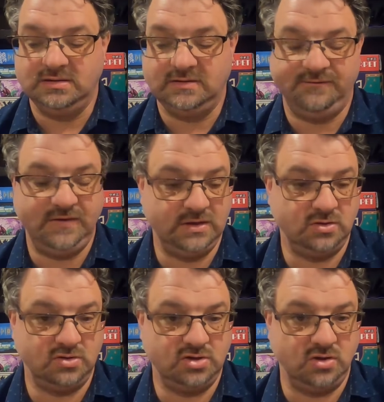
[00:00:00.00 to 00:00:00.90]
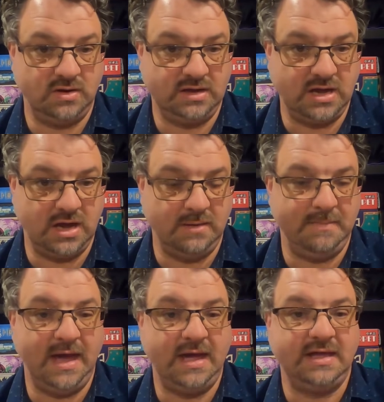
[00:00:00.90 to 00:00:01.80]
Defender during
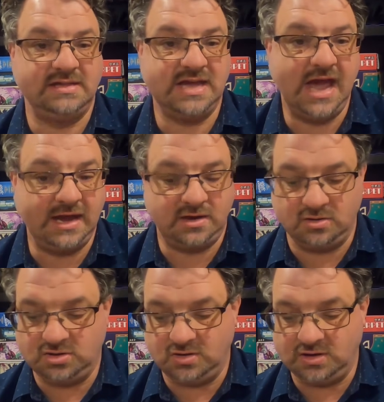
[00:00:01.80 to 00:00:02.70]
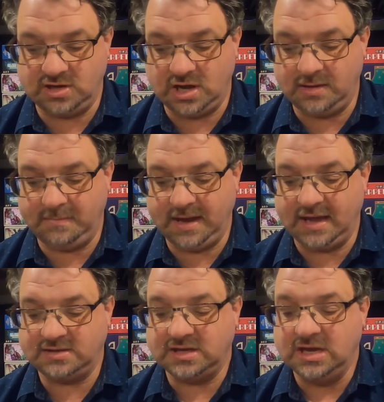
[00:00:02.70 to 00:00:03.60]
combat, Attacker during combat.